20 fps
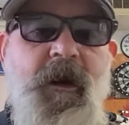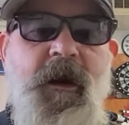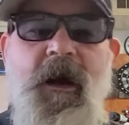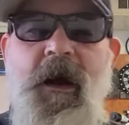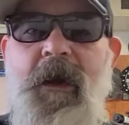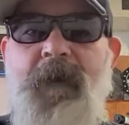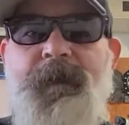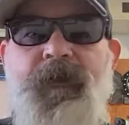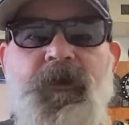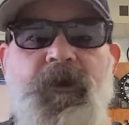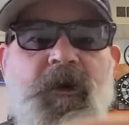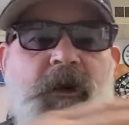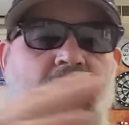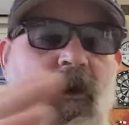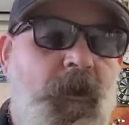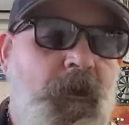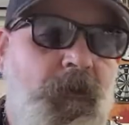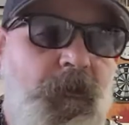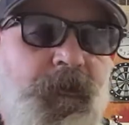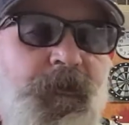I put
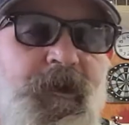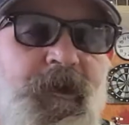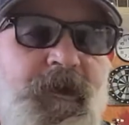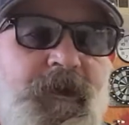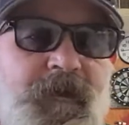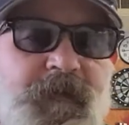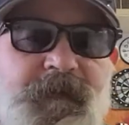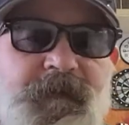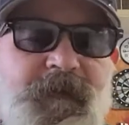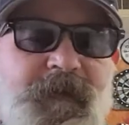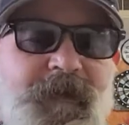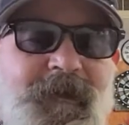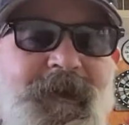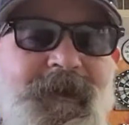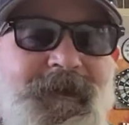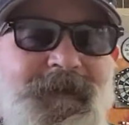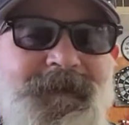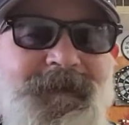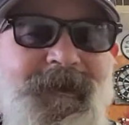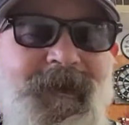all these in
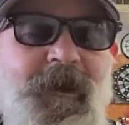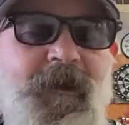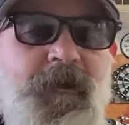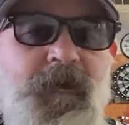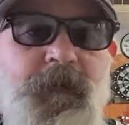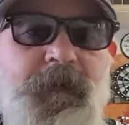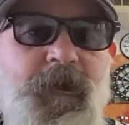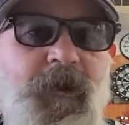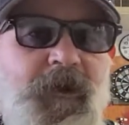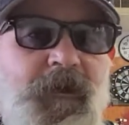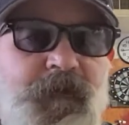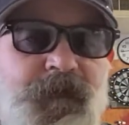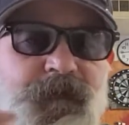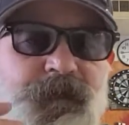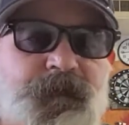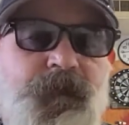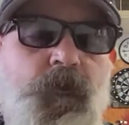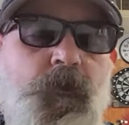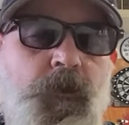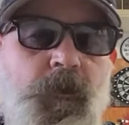a tackle box
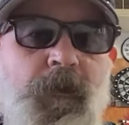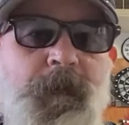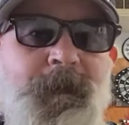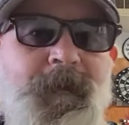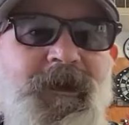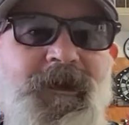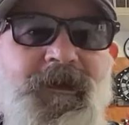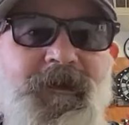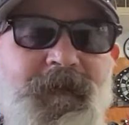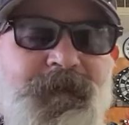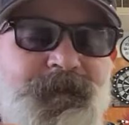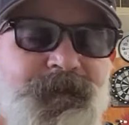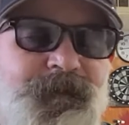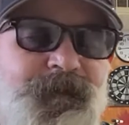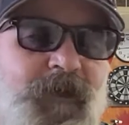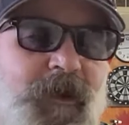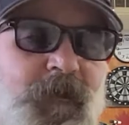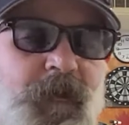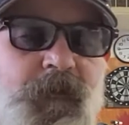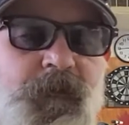for my
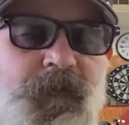fellow